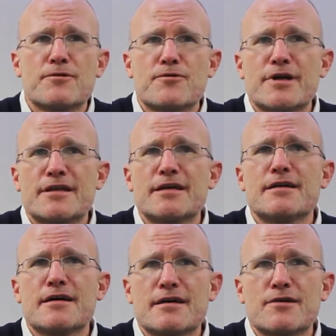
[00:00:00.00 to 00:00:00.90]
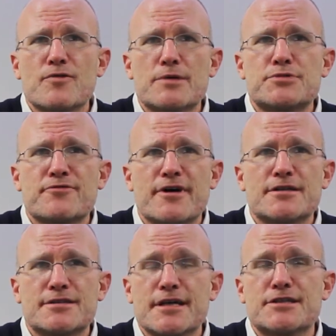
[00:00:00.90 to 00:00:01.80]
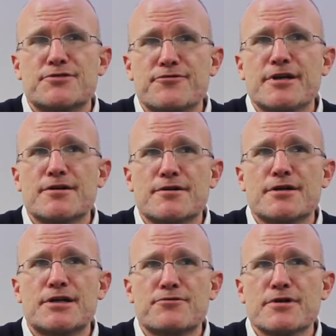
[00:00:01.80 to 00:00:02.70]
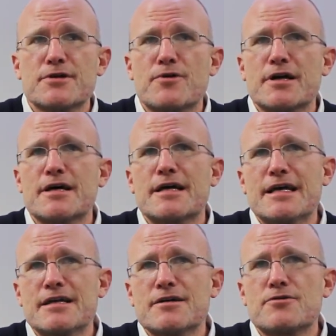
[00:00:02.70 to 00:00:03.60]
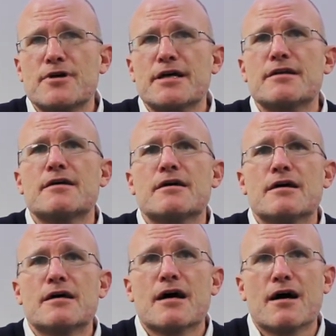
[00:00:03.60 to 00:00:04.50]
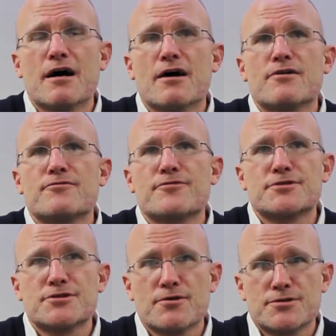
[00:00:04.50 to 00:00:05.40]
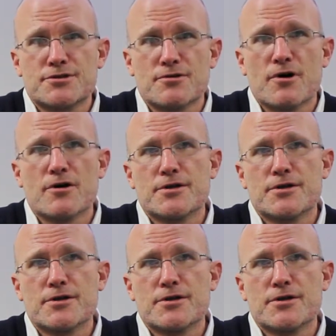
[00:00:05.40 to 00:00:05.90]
within the website sphere, you really want to integrate for social.